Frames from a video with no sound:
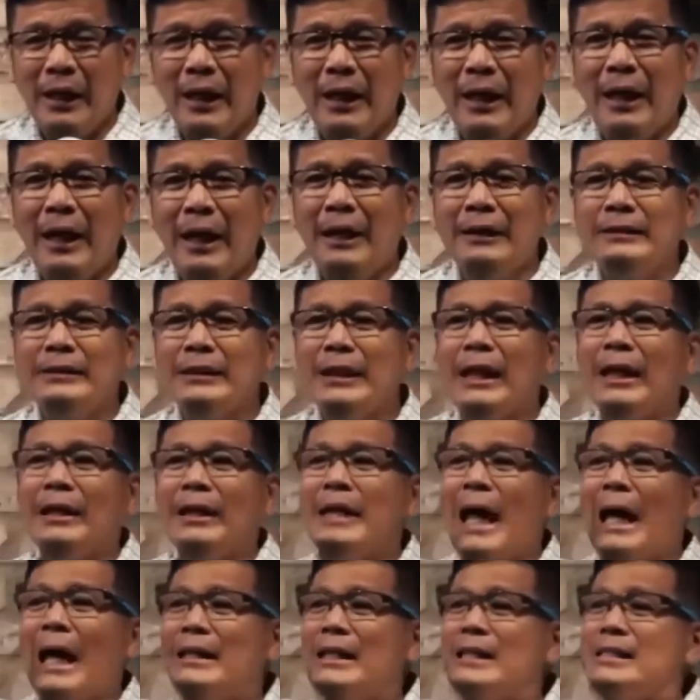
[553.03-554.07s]
And
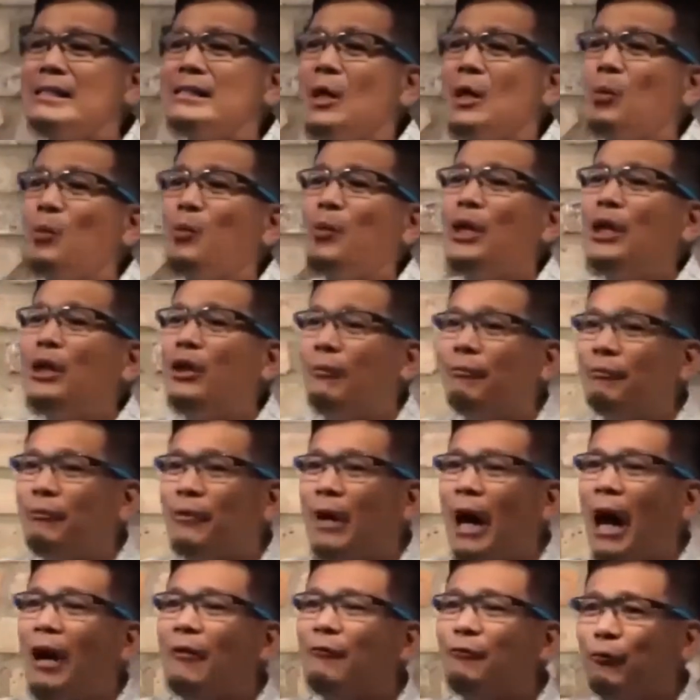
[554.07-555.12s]
that is the will of
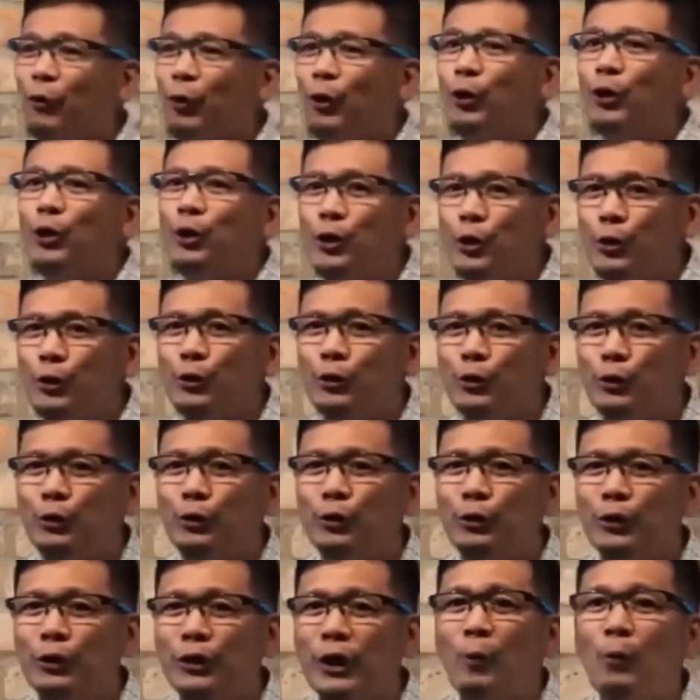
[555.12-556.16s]
God for you.
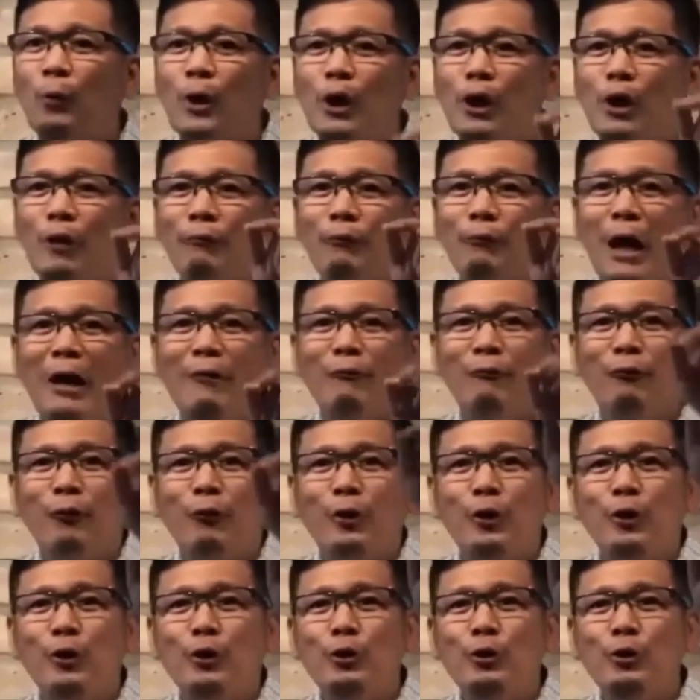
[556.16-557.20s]
The will of God for
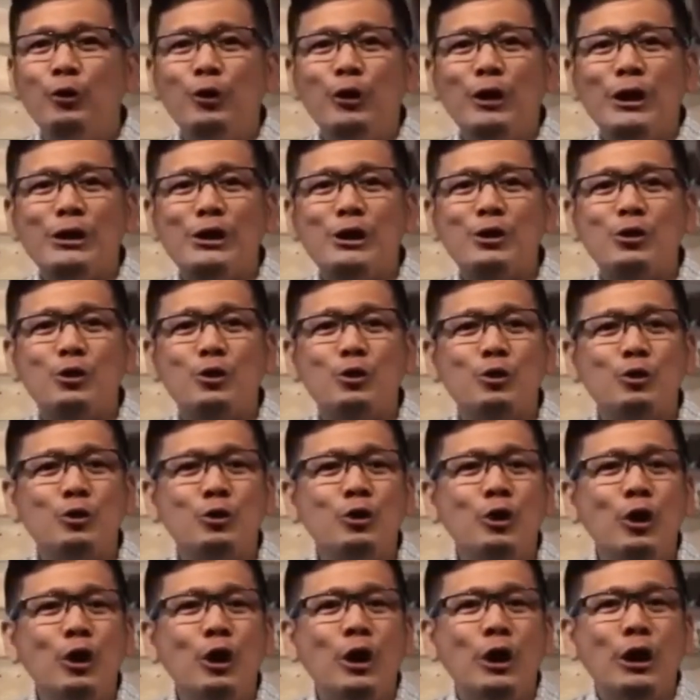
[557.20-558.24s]
you is to
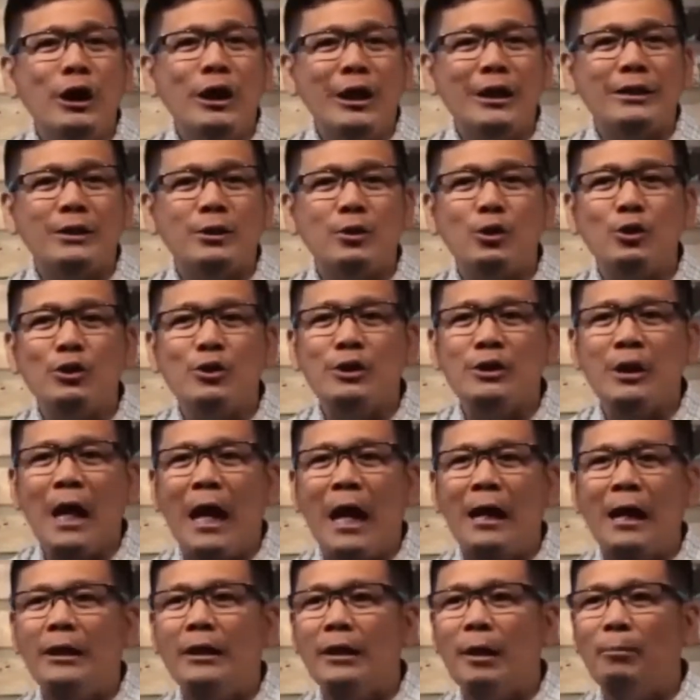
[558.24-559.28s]

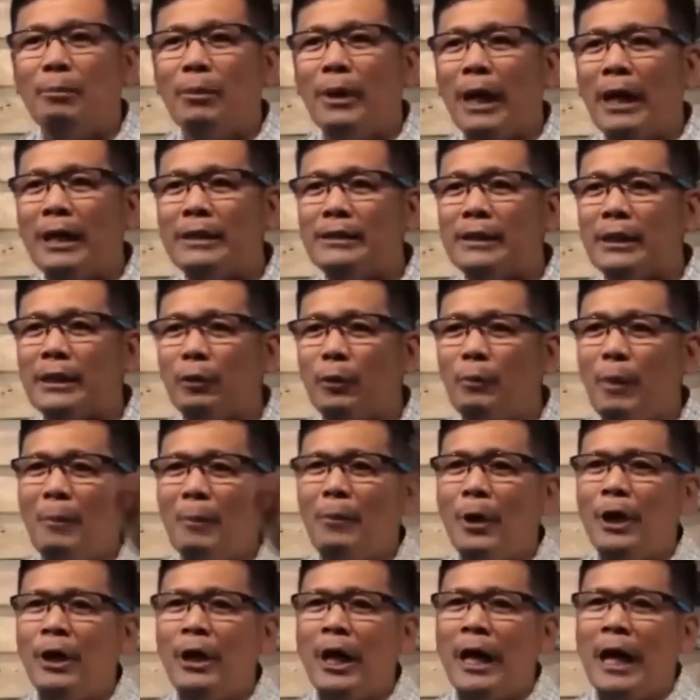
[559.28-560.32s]
stand in the blessing.
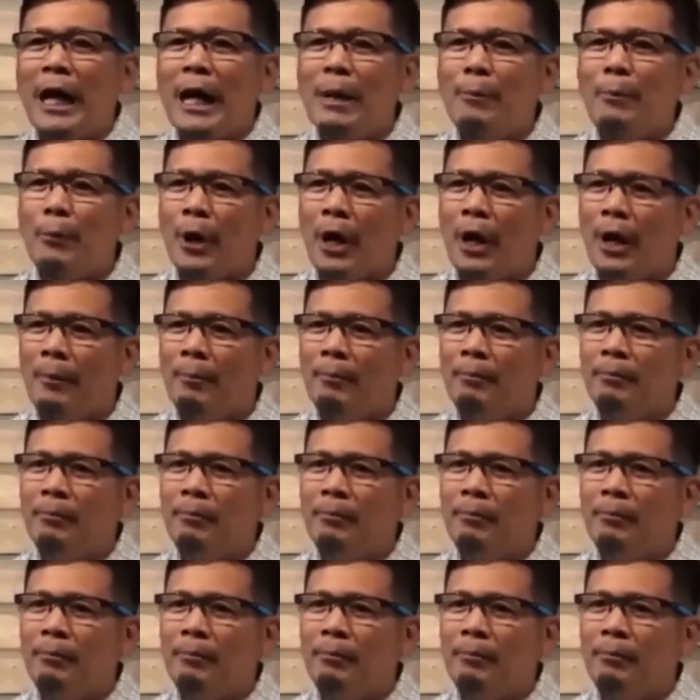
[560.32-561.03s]
Remember Abram.